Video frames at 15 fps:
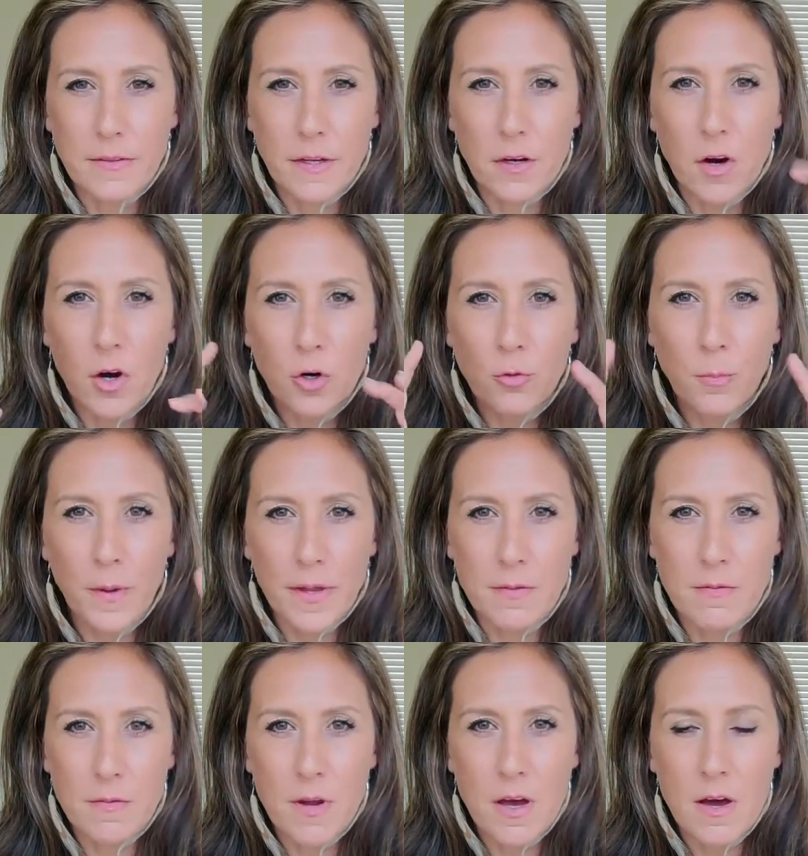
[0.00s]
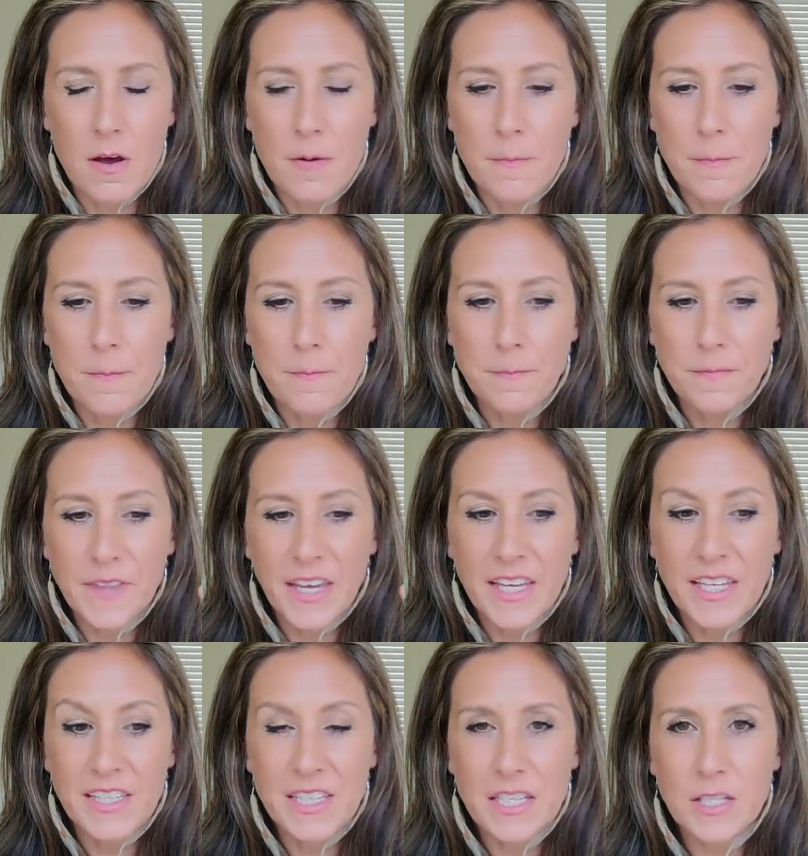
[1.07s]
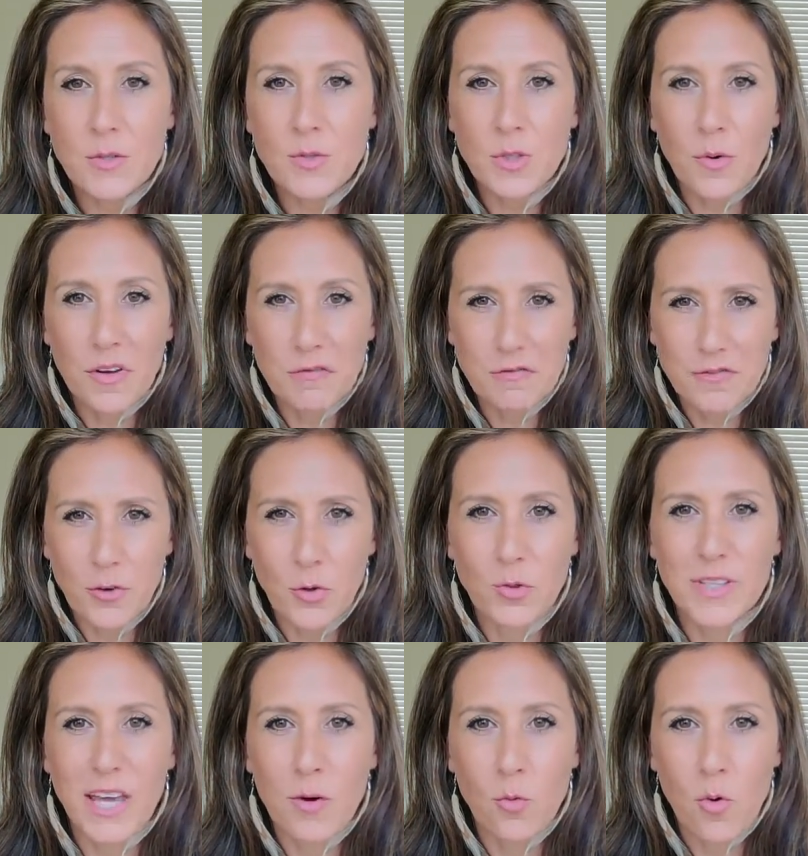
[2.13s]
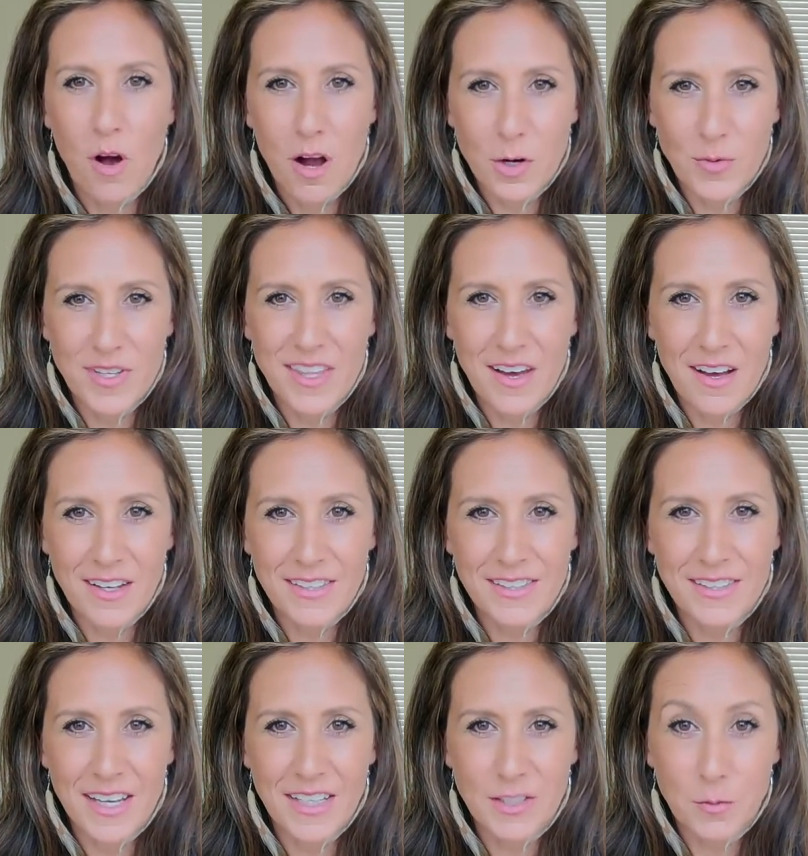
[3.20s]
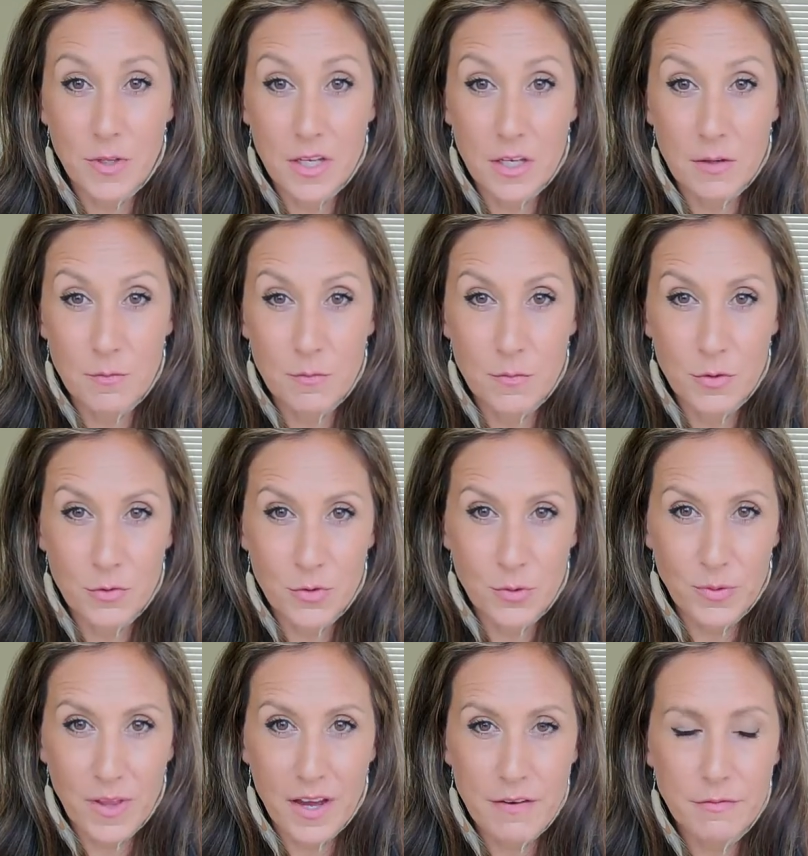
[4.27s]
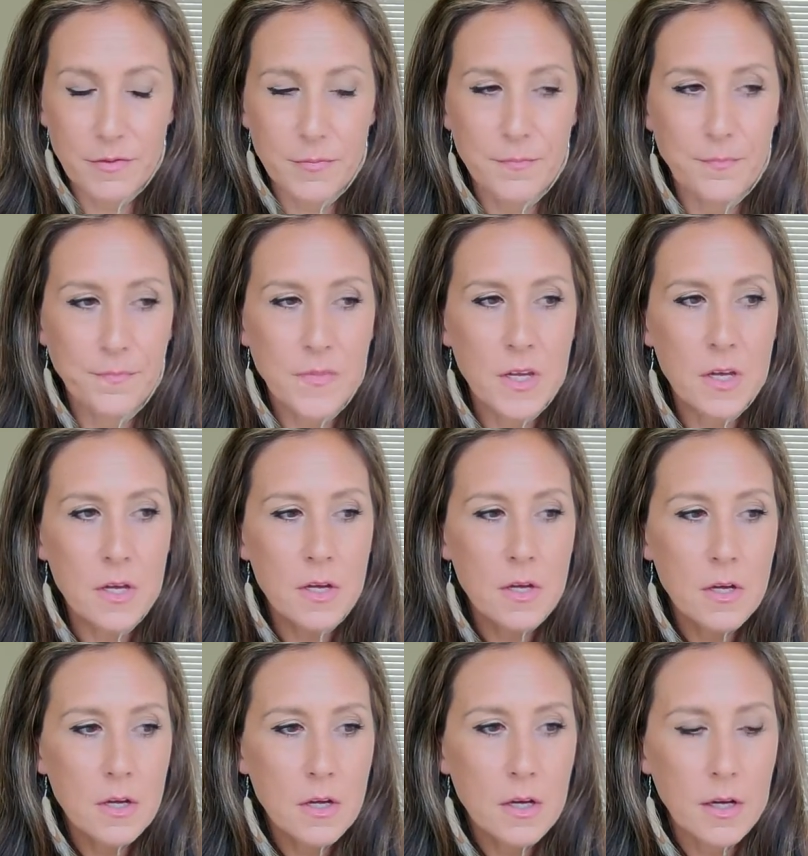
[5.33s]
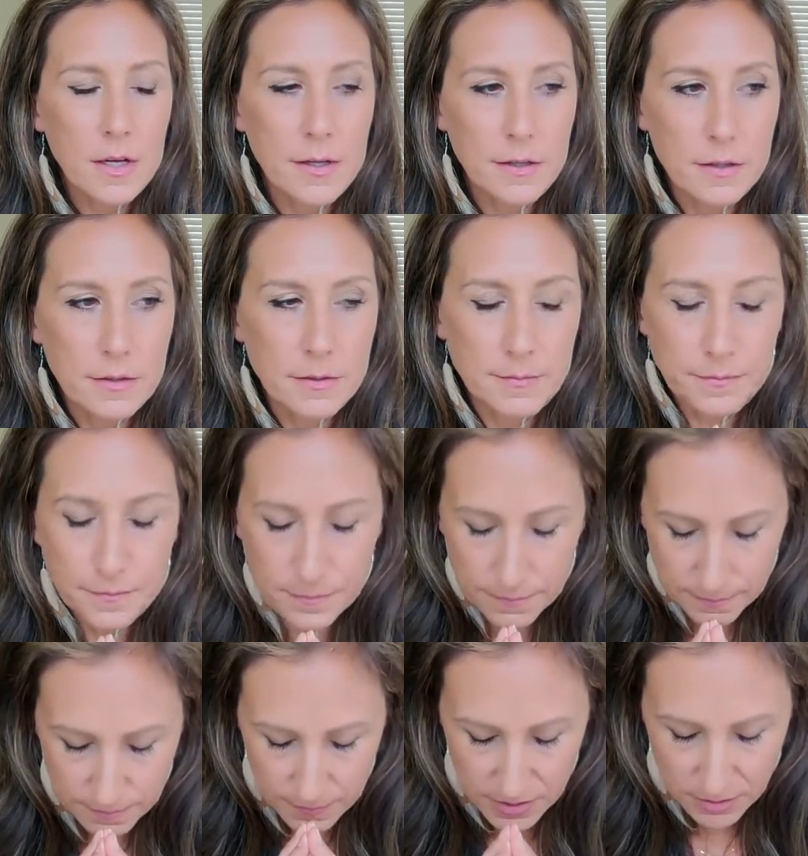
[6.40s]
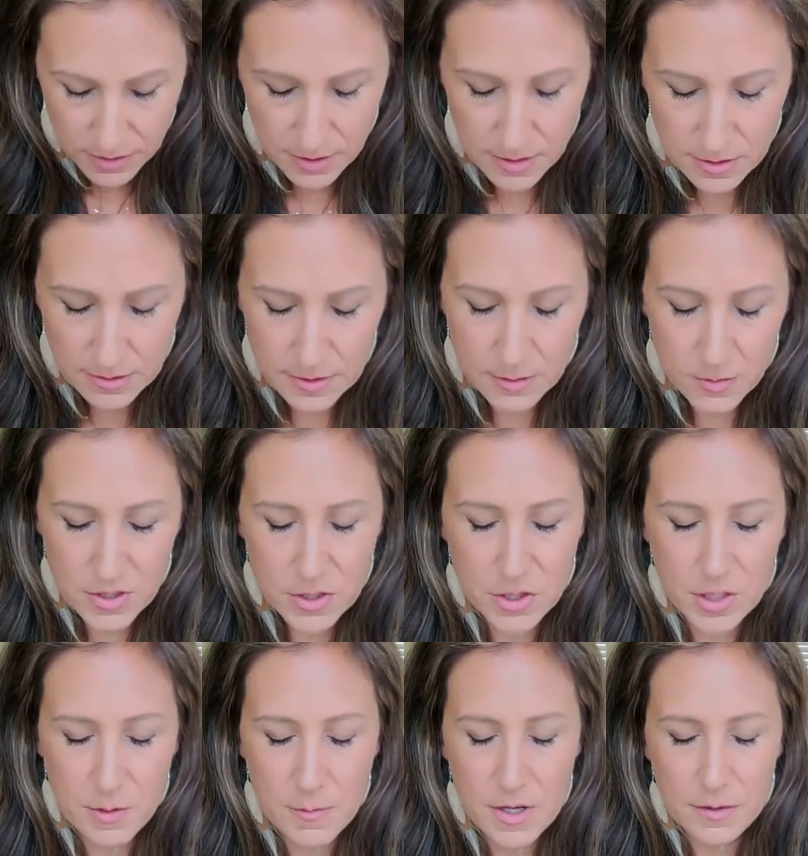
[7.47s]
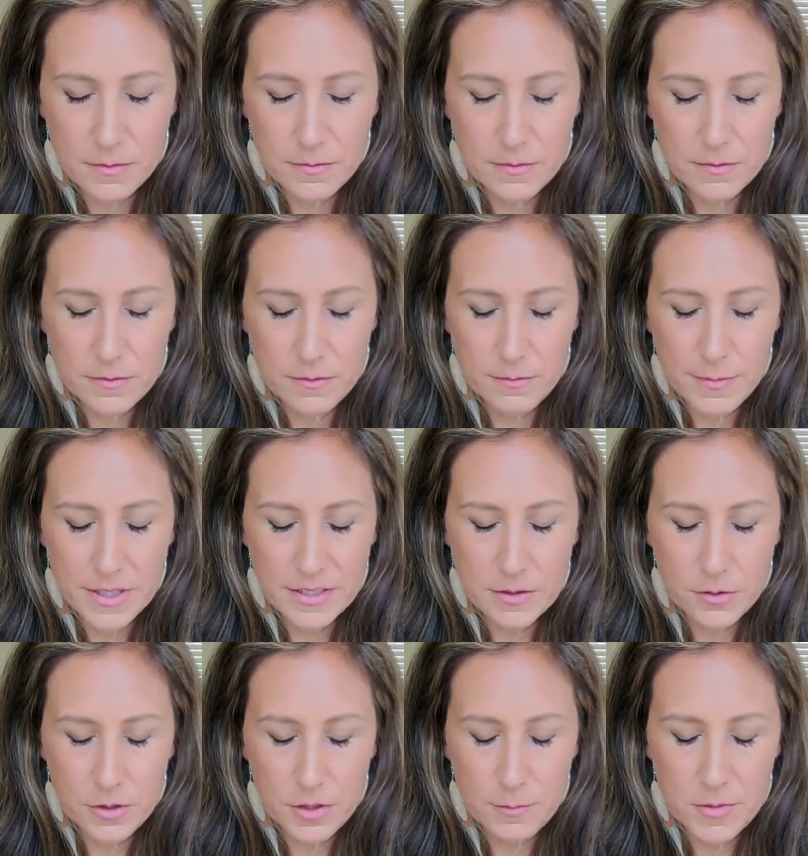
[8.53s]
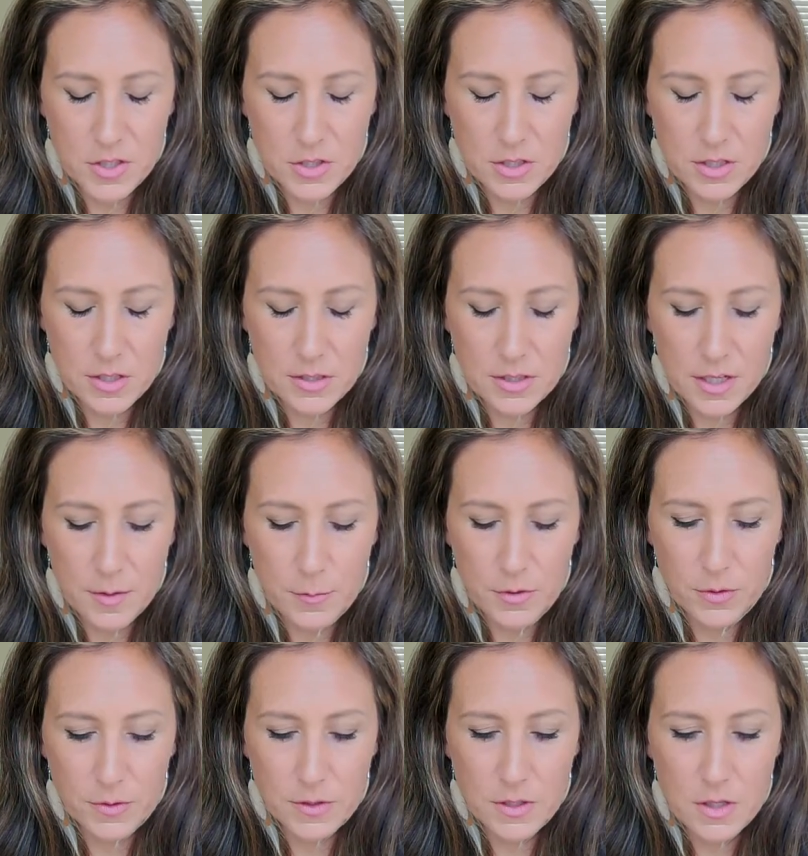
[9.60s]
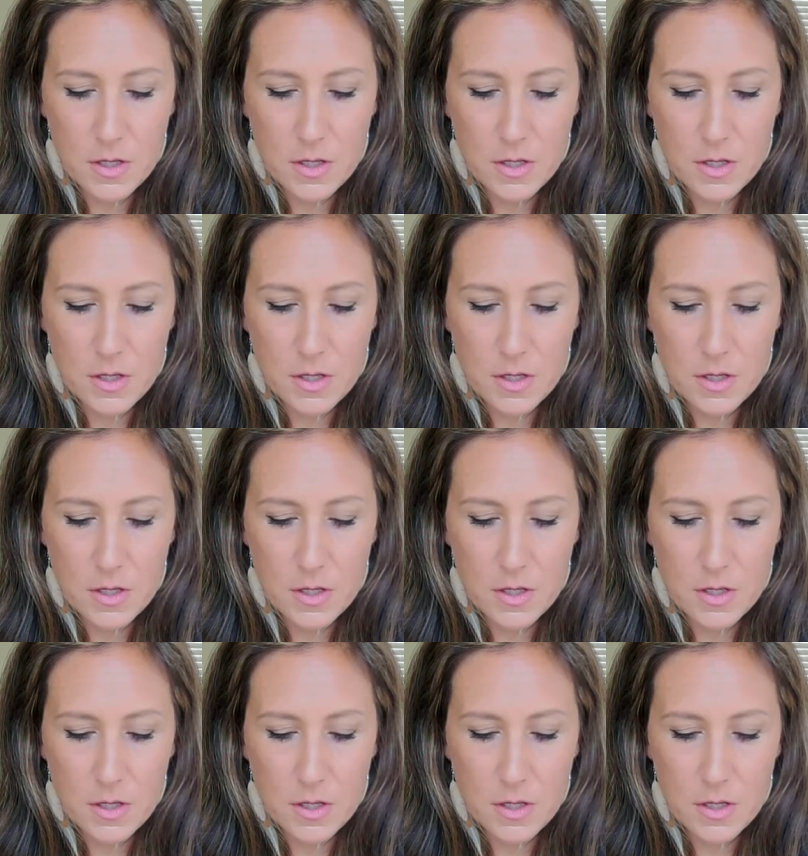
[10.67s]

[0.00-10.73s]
They're open. They continue to unfold and walk with us as we move through life. Something else I want to share about my soul image examples.